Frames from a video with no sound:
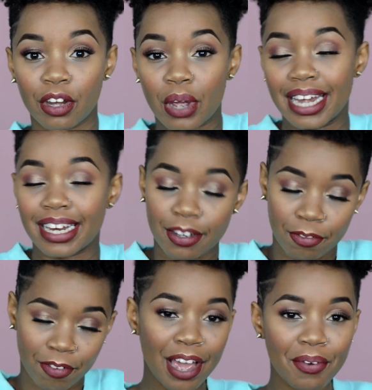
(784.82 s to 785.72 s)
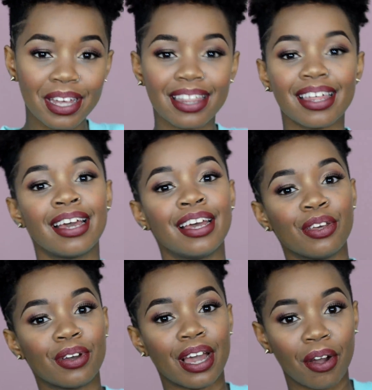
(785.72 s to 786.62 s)
identify with,
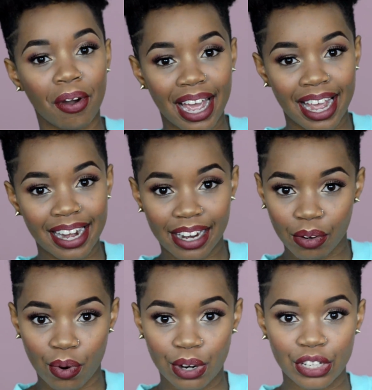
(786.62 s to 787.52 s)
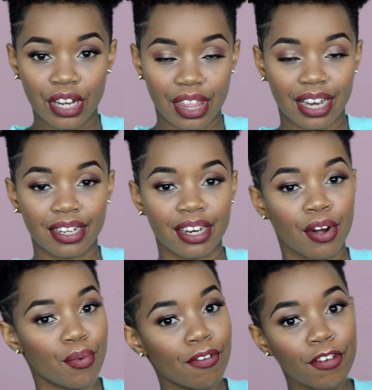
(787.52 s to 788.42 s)
you can go ahead and watch that
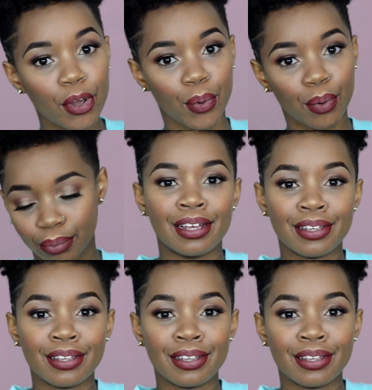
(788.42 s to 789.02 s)
review.